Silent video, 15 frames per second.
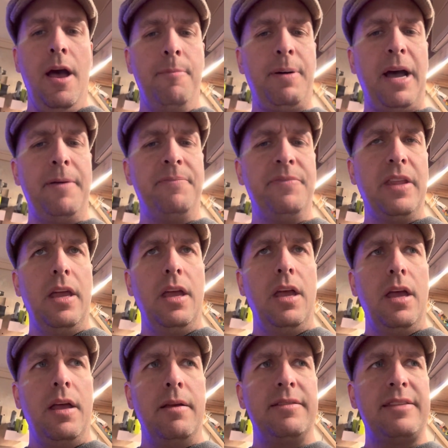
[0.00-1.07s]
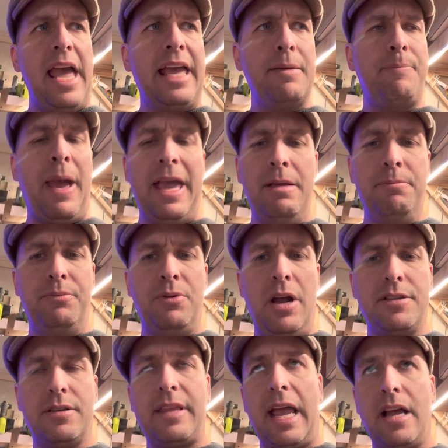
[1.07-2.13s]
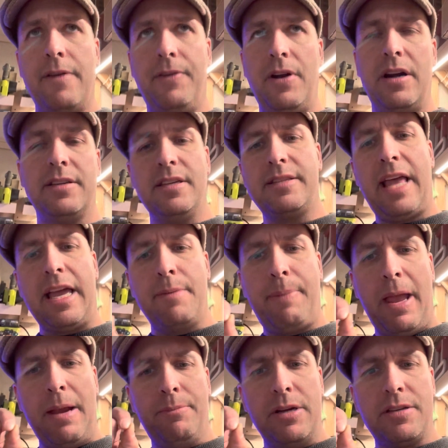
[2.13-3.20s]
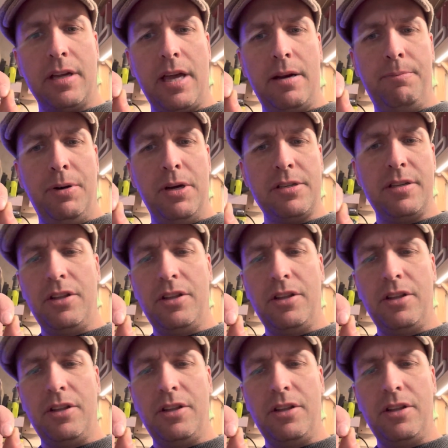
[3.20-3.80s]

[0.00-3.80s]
But take a paintbrush, take off your air assist, take a paintbrush and kind of push it.